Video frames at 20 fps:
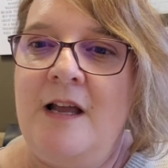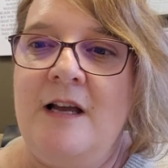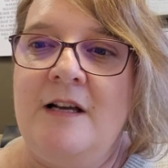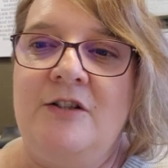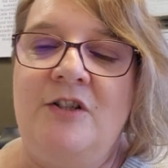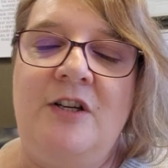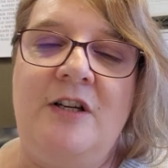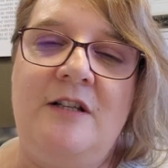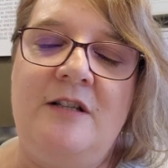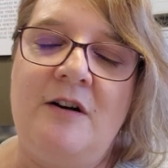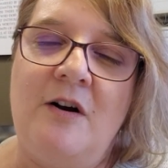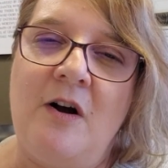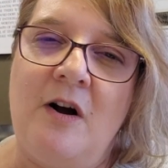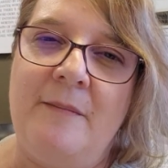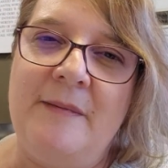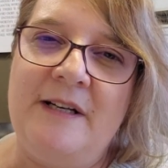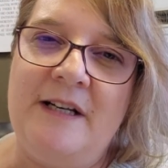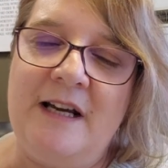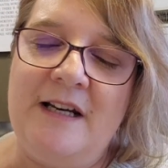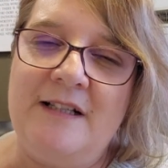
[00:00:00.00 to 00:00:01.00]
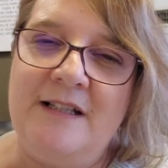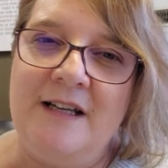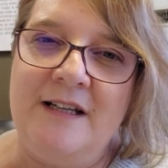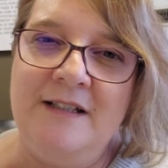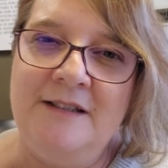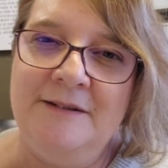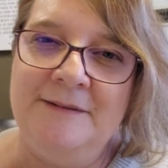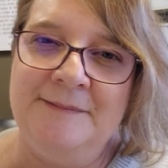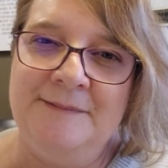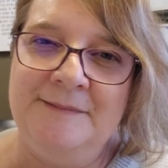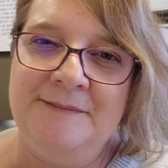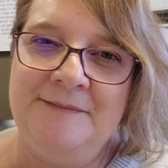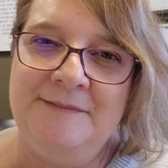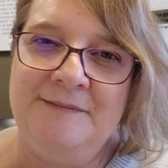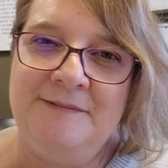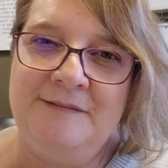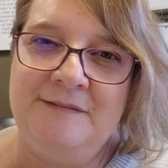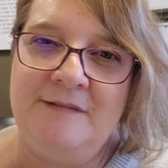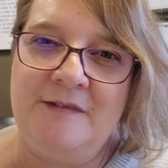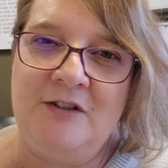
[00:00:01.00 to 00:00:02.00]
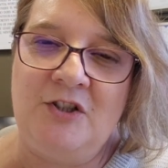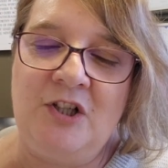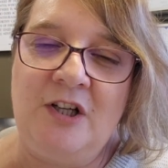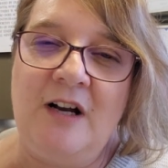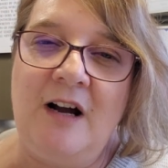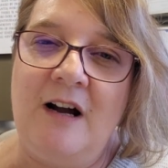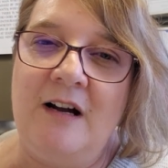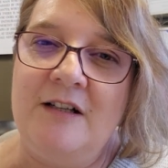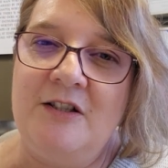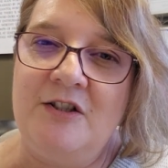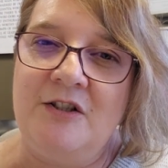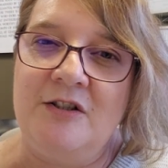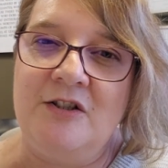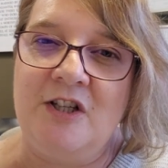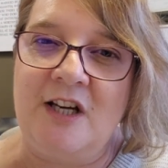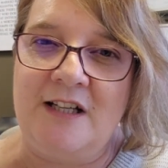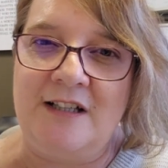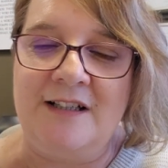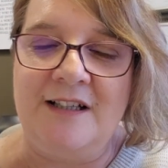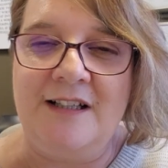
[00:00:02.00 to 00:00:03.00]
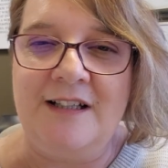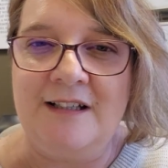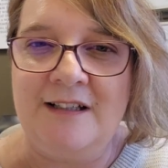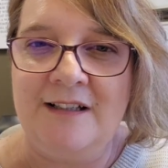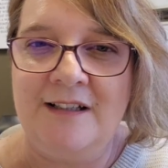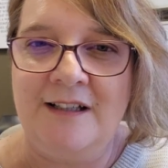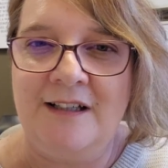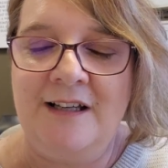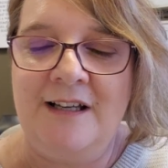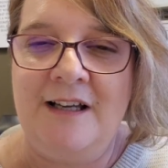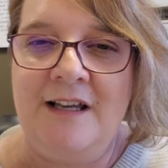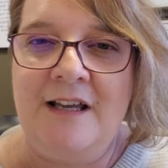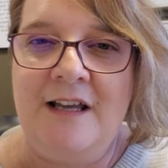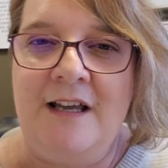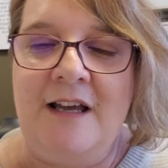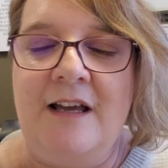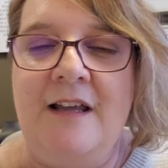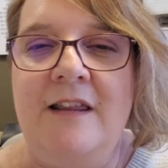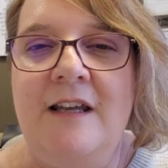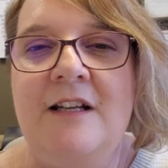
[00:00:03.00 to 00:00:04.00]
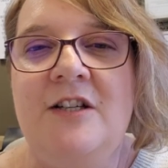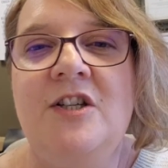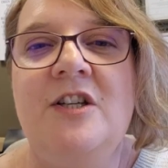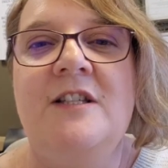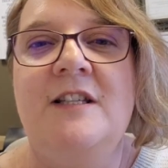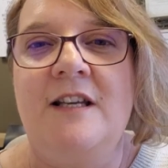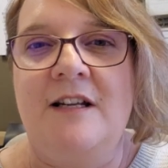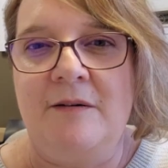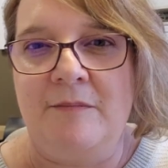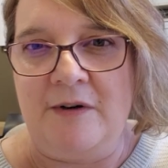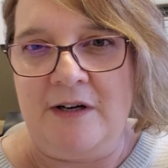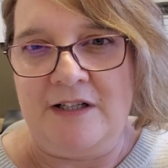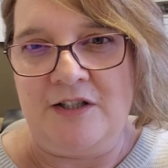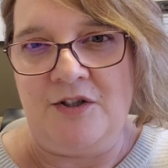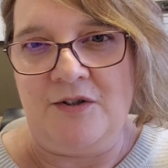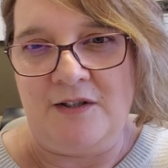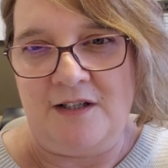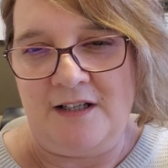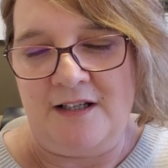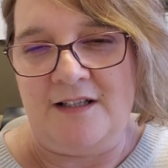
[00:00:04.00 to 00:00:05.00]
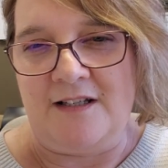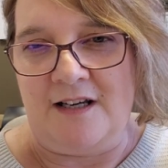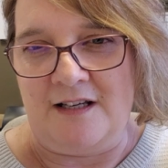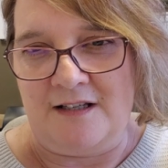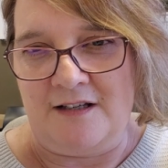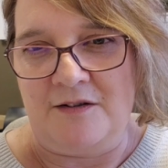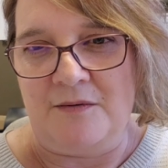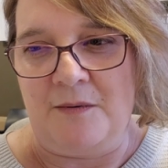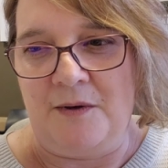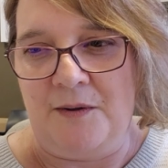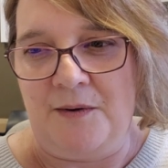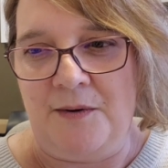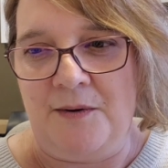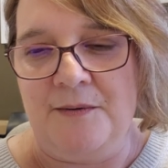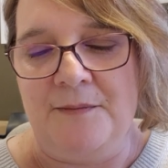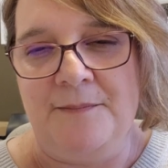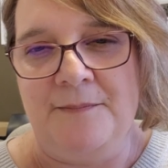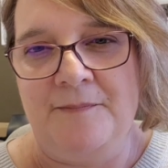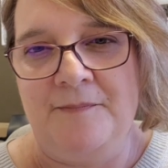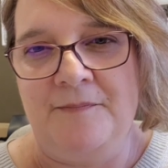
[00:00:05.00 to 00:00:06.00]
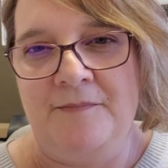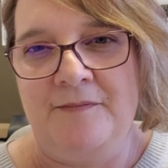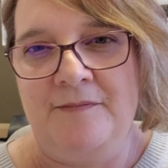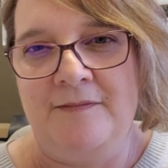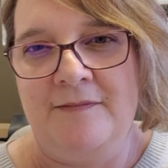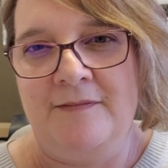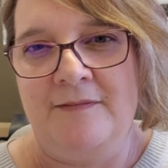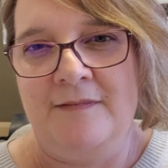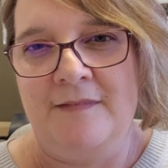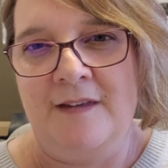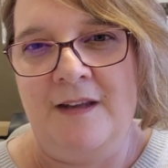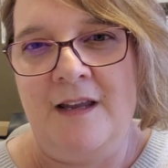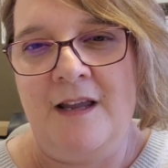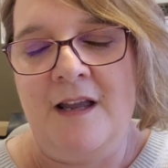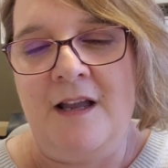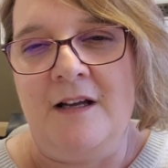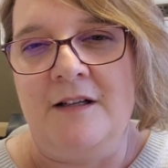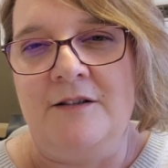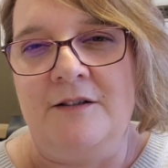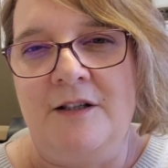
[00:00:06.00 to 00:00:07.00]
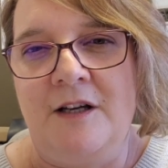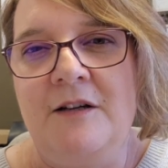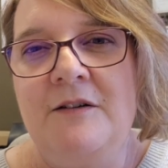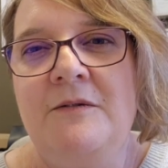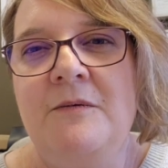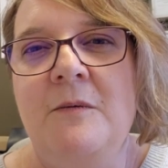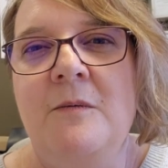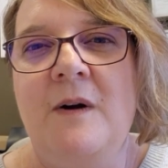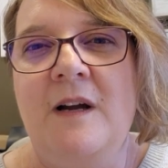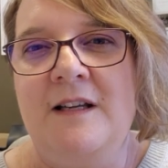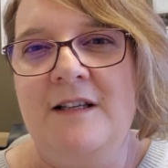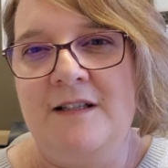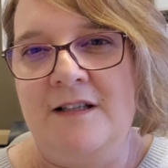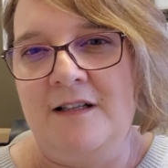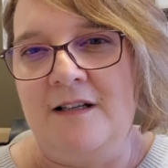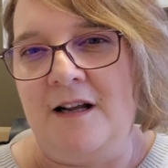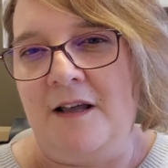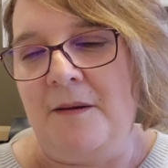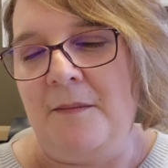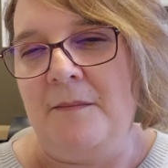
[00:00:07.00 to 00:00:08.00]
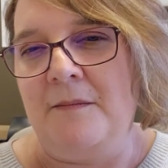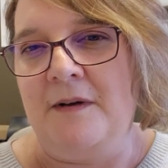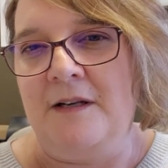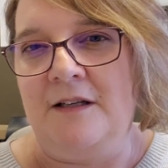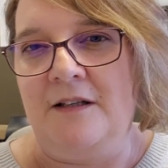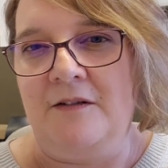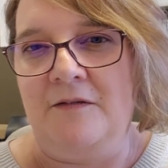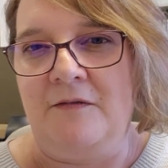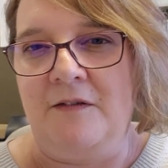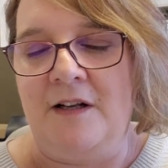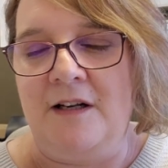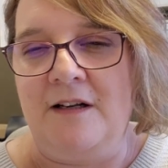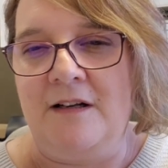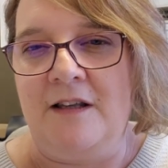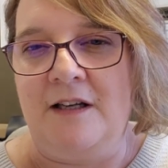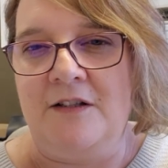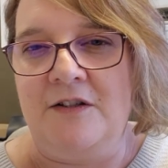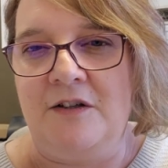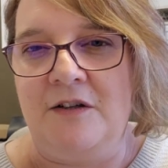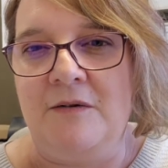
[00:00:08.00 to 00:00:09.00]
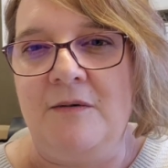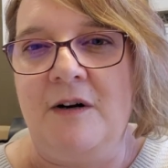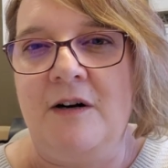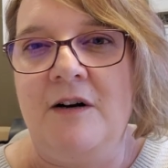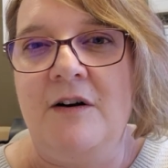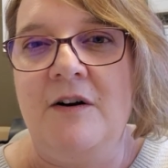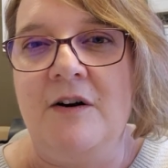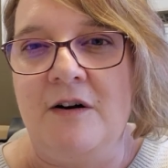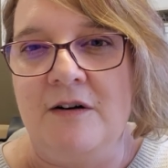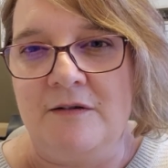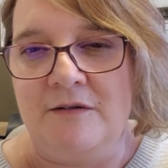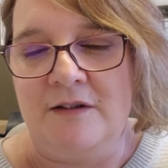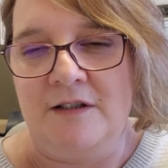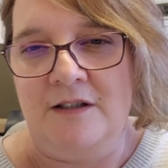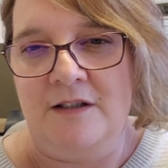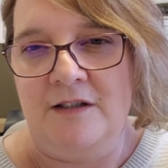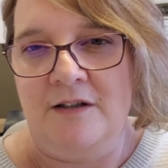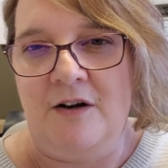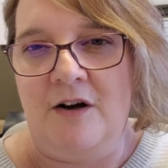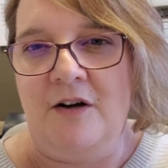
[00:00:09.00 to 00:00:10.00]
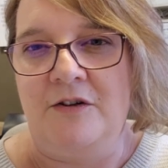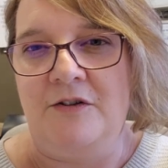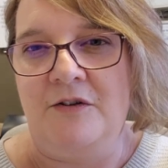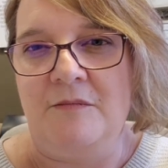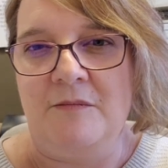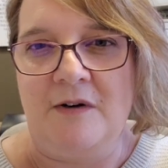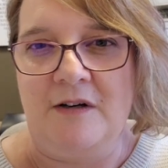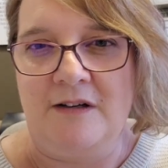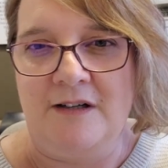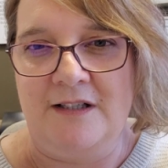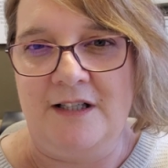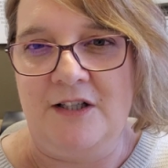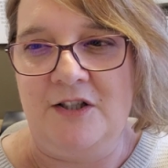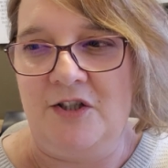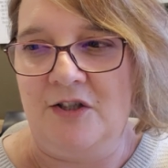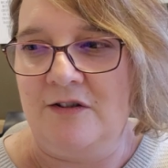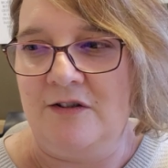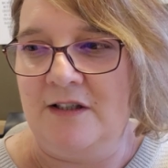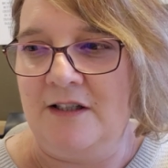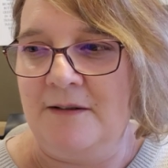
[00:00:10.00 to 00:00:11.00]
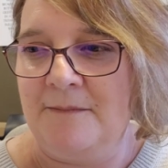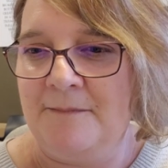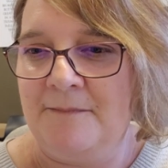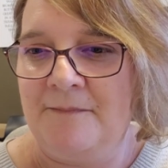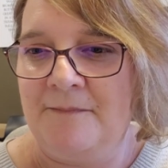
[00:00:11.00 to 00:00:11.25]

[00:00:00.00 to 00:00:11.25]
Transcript: She's accommodating. She guides you gently and then she celebrates your successes with you. Don't waste another minute feeling that you are alone on your marketing journey.